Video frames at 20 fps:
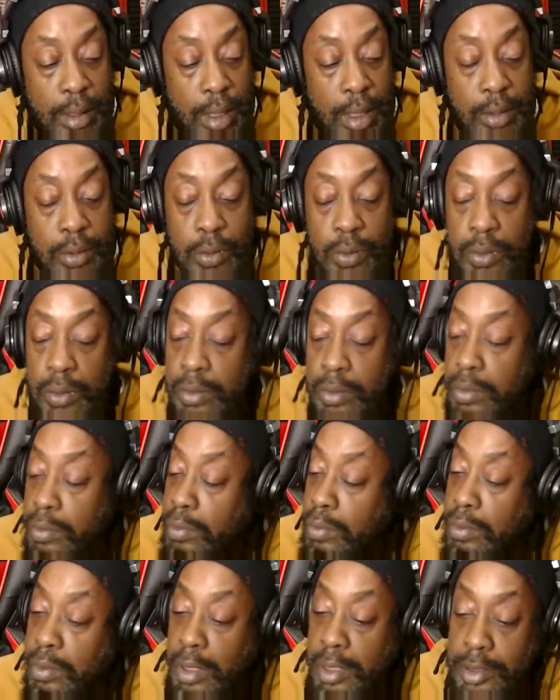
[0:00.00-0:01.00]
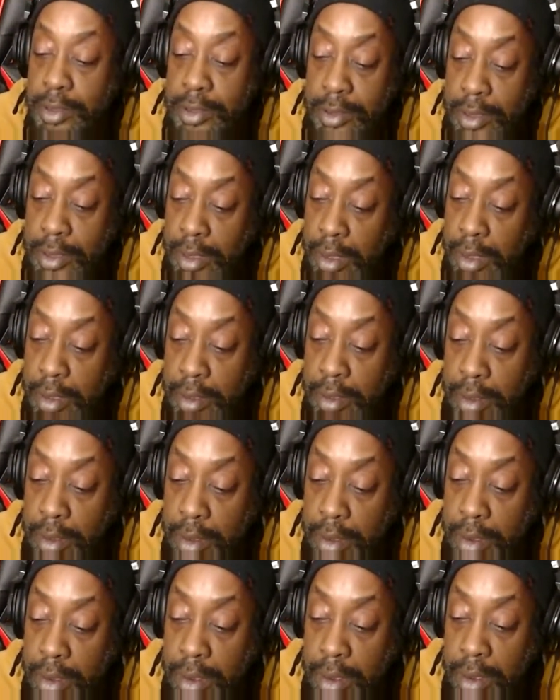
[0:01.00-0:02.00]
I don't know Rasta.
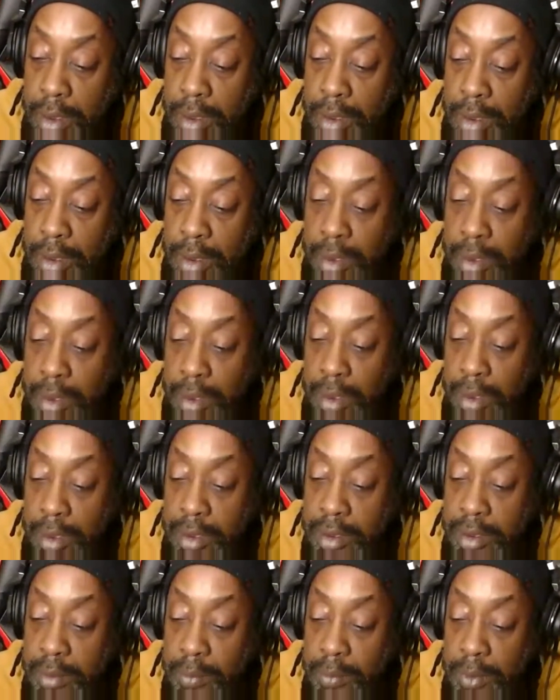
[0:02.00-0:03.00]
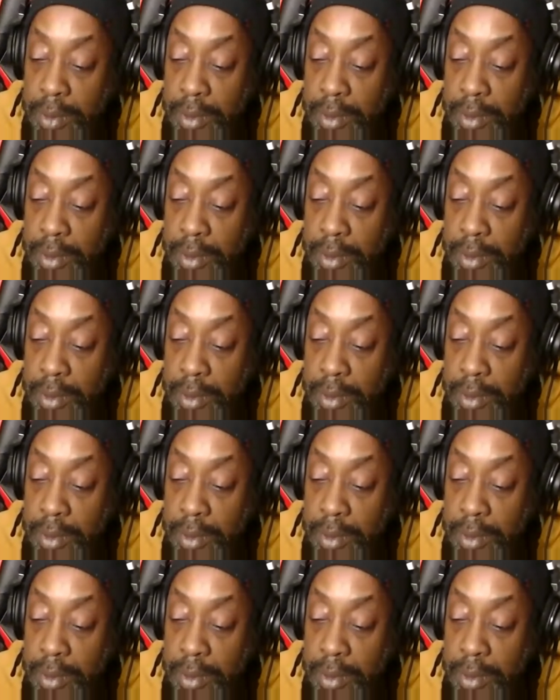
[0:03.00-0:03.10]
You see me?